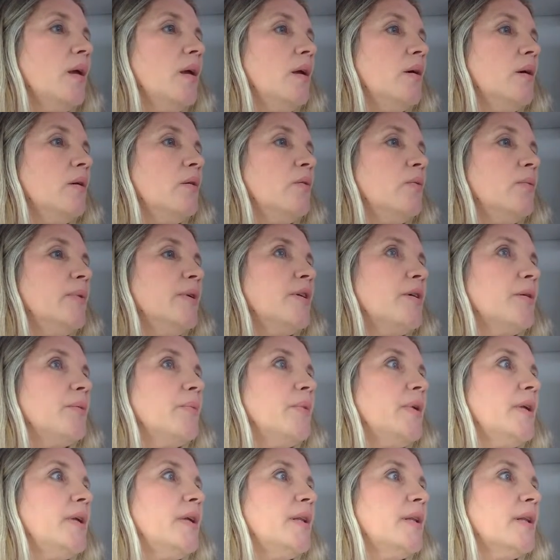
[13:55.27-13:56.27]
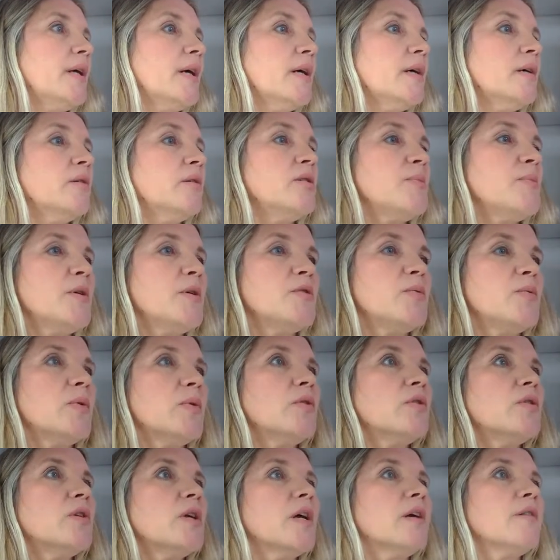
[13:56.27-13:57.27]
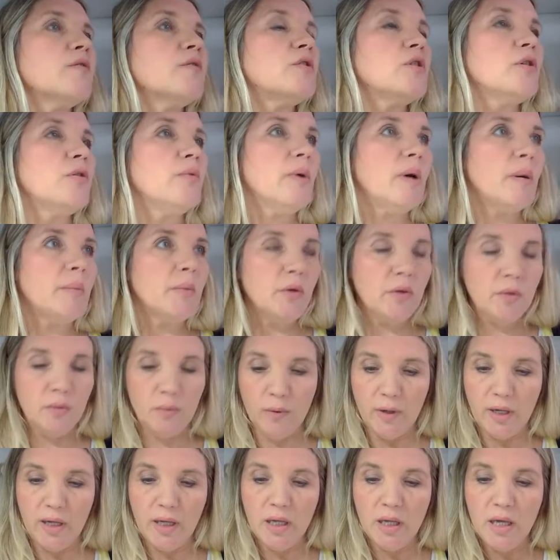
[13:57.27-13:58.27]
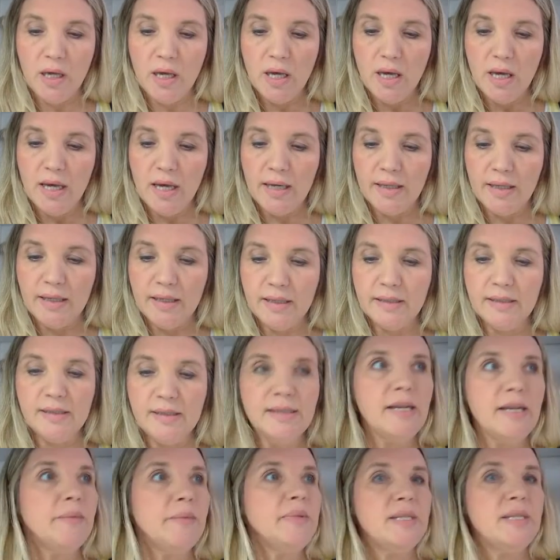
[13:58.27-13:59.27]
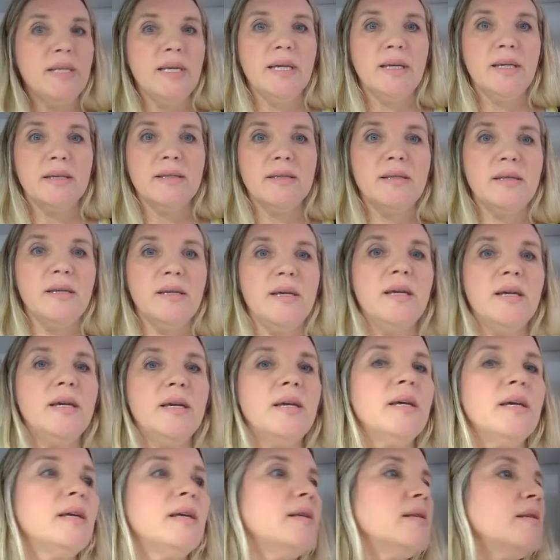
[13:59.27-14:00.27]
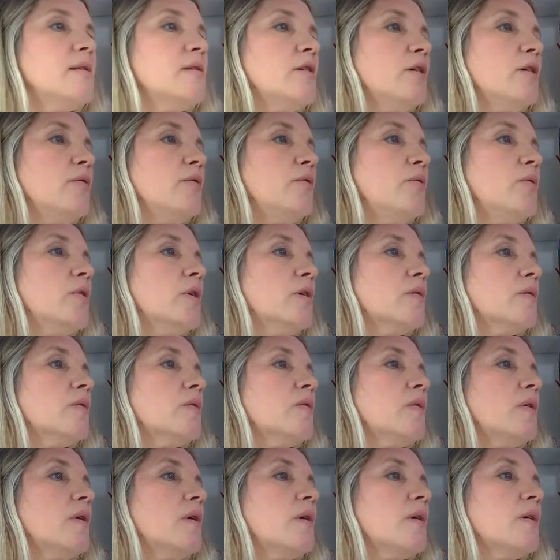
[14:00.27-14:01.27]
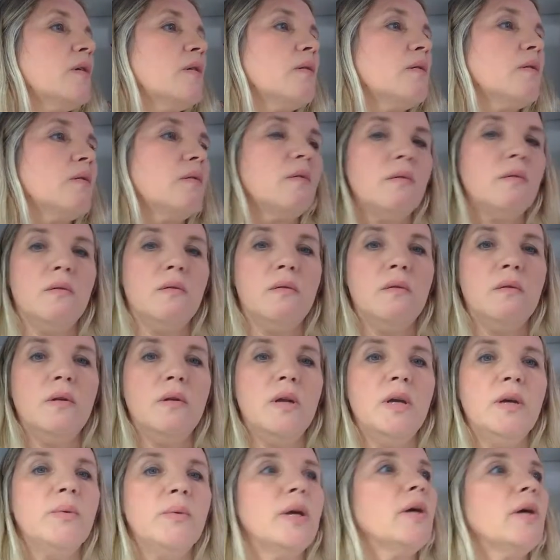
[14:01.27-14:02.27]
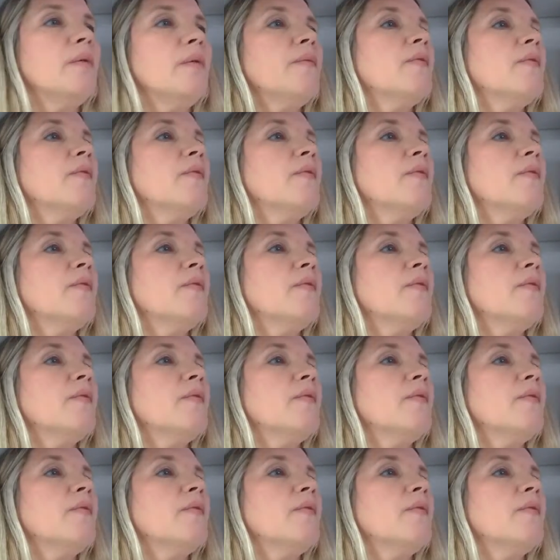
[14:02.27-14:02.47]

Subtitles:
Oh, we don't need that. I suppose we could have 2 up, couldn't we? And step 6 is, no, you can't see it. There we go.